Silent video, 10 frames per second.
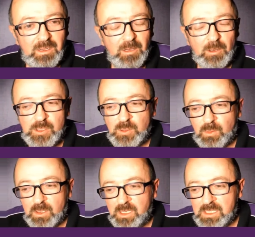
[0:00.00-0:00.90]
I'm not sure
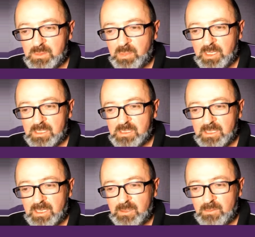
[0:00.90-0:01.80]
what it is, but
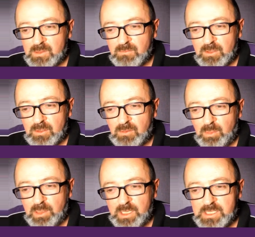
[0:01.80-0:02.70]
uh, it was a real
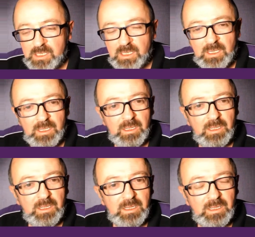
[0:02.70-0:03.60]
pleasure
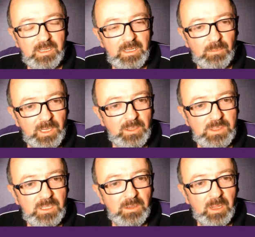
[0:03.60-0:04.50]
uh, a week or
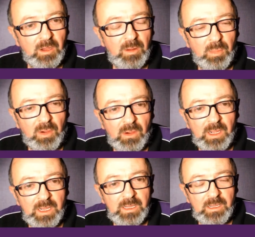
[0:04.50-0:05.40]
so ago to
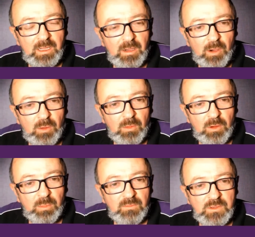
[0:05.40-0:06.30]
buy a whole
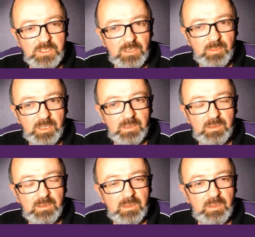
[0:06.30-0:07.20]
group of
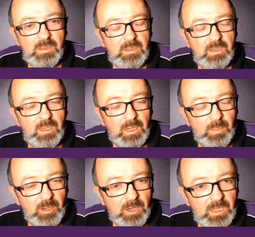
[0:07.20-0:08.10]
German and
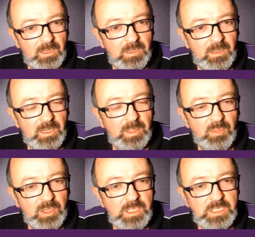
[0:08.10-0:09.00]
American and
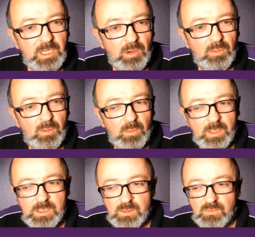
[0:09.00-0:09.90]
British gold
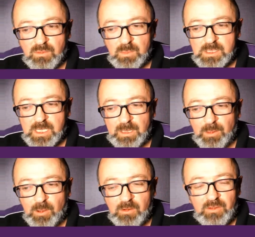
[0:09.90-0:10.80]
coins, all from the
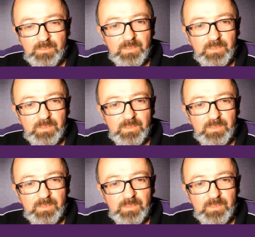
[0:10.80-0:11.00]
same lot,